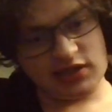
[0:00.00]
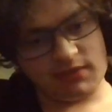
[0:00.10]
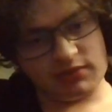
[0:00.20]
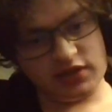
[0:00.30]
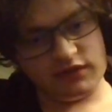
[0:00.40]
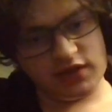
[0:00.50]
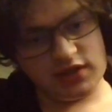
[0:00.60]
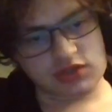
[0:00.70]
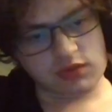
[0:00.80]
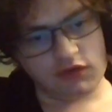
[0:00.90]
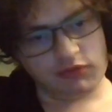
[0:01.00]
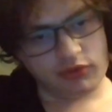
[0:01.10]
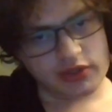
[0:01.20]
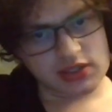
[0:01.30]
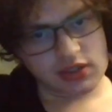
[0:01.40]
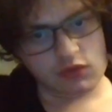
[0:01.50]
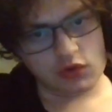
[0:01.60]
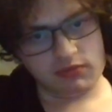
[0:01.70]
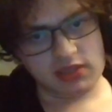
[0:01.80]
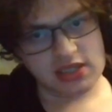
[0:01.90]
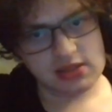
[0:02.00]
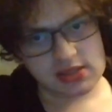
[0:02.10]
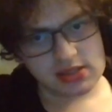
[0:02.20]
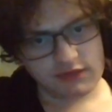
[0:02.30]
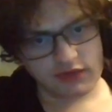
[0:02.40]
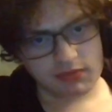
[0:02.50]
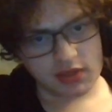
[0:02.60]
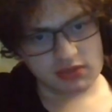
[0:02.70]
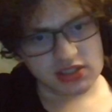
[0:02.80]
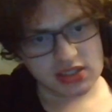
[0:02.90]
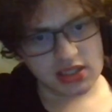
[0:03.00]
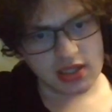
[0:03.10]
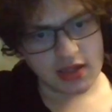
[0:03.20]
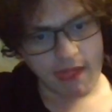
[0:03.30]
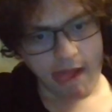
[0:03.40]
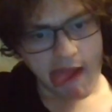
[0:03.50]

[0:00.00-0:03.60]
I believe it is 12 points like Rotom Heat, if I'm not mistaken.